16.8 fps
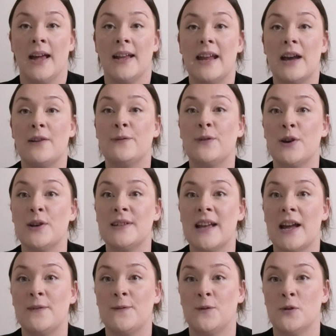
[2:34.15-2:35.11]
Now,
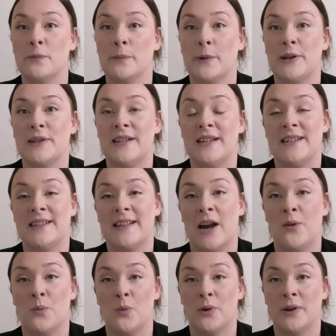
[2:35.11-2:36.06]
first and foremost is
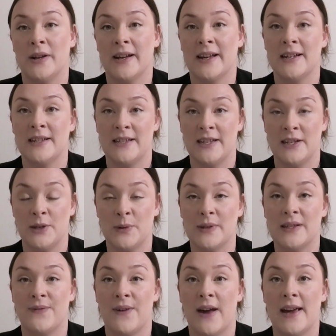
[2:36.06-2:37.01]
our water
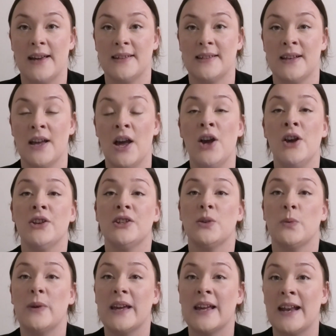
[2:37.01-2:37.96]
continuous phase.
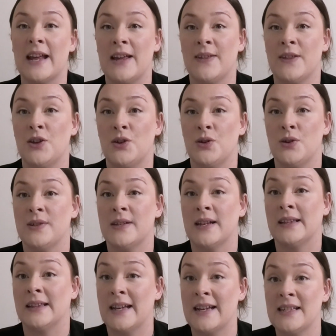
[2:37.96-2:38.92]
So we can either
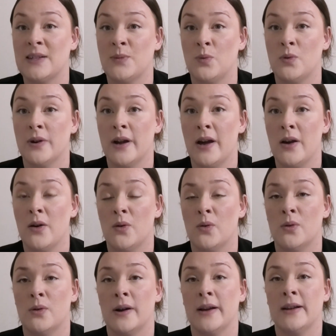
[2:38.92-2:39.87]
use less water
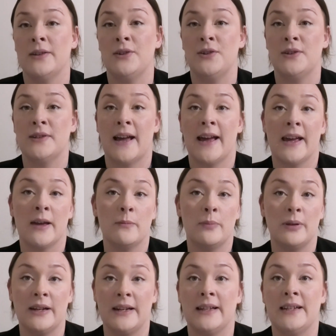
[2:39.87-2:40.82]
or use a
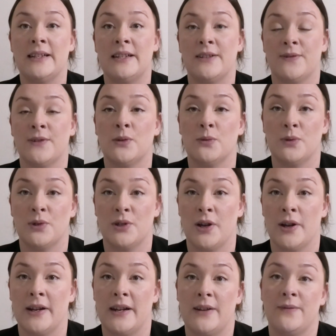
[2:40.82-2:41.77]
completely different
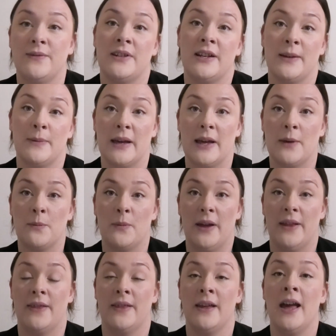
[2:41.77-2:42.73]
alternative to begin
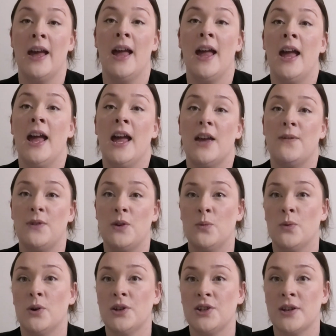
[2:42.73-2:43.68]
with. If
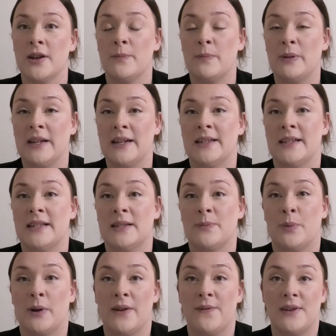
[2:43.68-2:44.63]
you watch
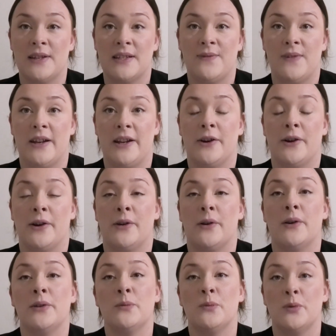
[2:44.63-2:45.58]
Belinda's previous video
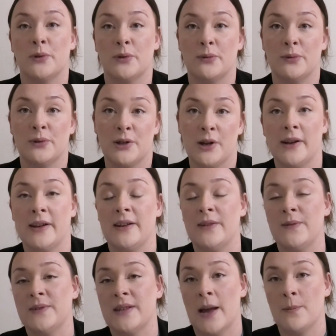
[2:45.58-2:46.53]
on water
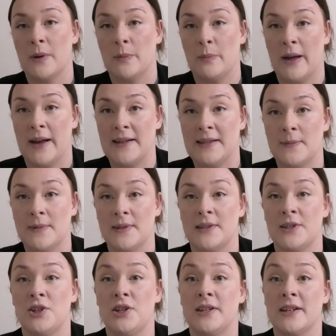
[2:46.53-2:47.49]
alternatives and
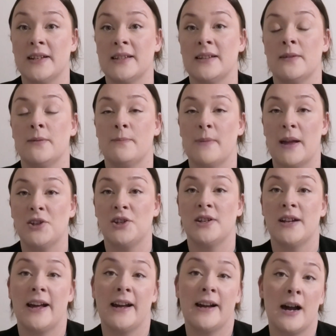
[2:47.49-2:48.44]
replacements, she does
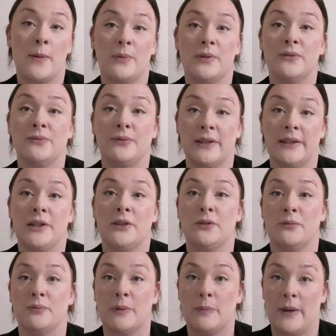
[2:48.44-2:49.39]
mention a couple of really
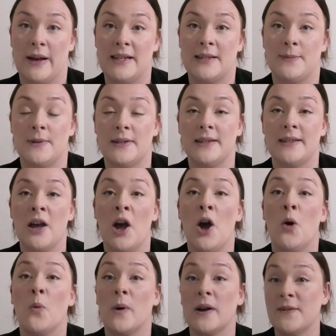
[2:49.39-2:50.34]
good replacements.
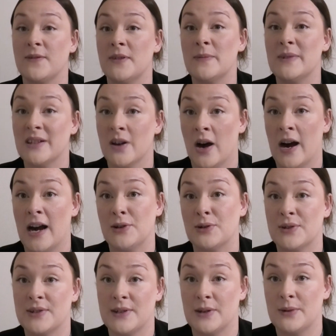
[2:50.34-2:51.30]
One of them is
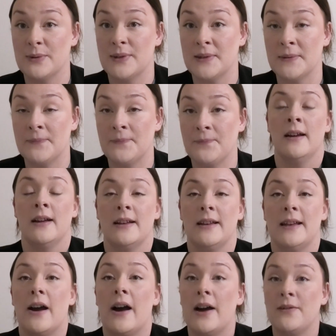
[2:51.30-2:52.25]
hydrosols.
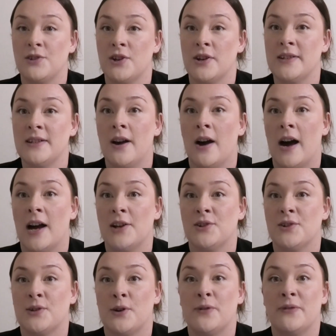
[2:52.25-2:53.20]
Now, I've chosen a
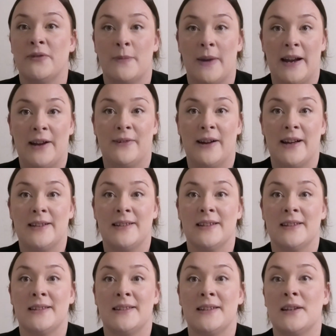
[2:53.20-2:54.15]
hydrosol for many
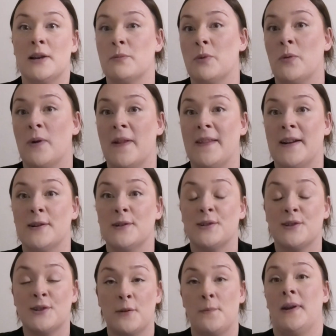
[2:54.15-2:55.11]
reasons. Number one, there are
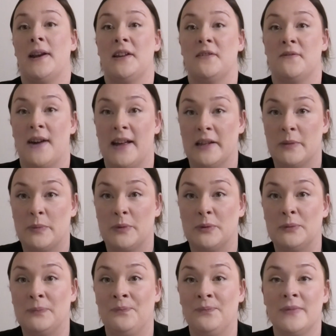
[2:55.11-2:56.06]
so many
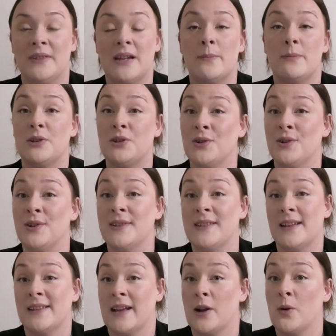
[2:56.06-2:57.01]
available. Number two is
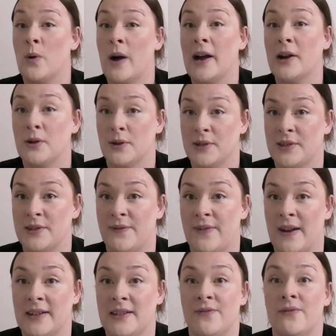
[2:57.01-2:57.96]
that they're quite cost
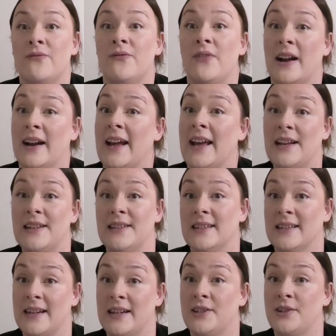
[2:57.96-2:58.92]
effective and very
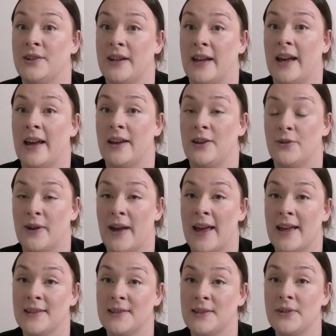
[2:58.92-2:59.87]
easily to get your
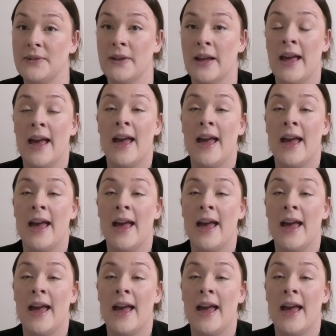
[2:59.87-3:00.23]
hands on.